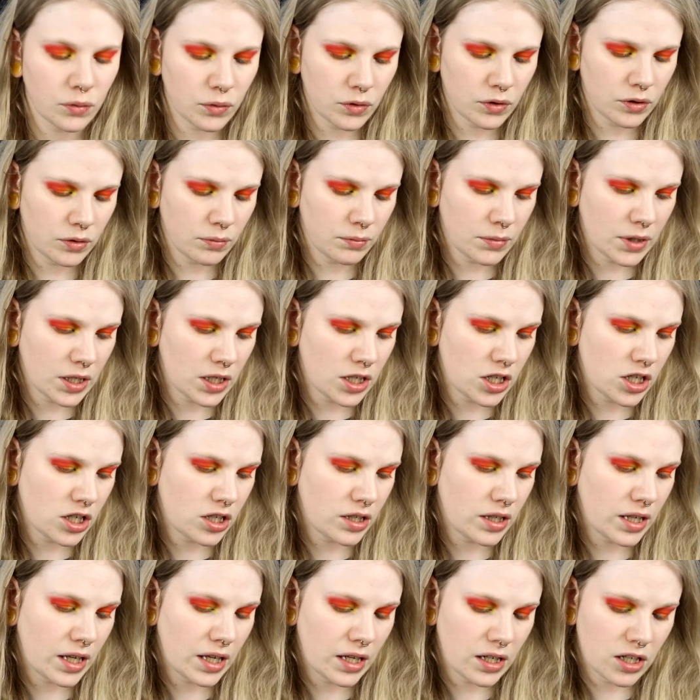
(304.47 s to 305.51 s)
to smudge
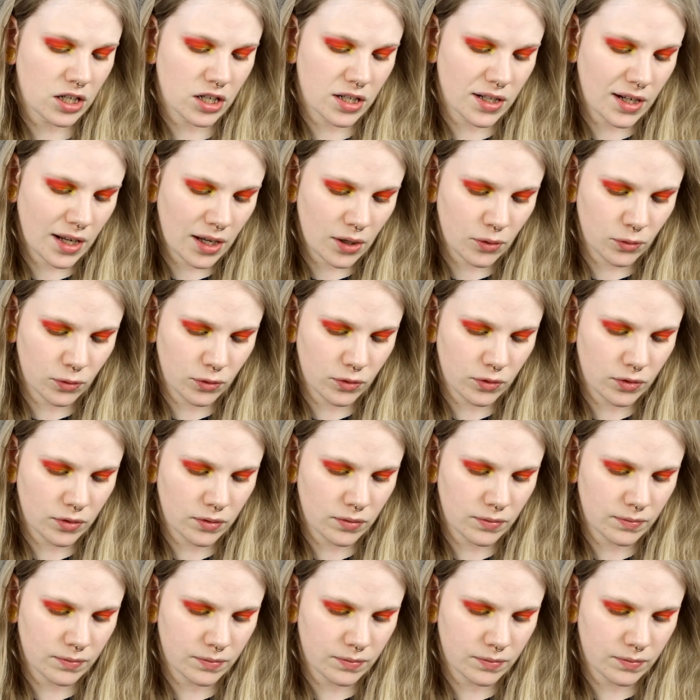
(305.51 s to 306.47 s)
the edge out